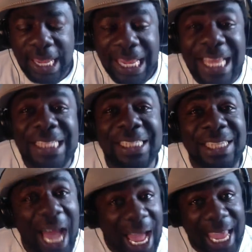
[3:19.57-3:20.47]
He's
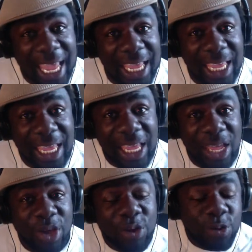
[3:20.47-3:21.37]
dying,
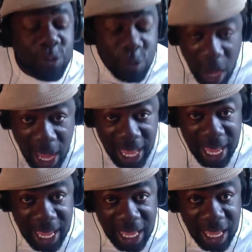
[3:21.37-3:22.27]

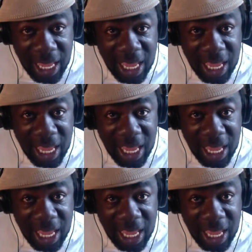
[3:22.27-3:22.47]
crying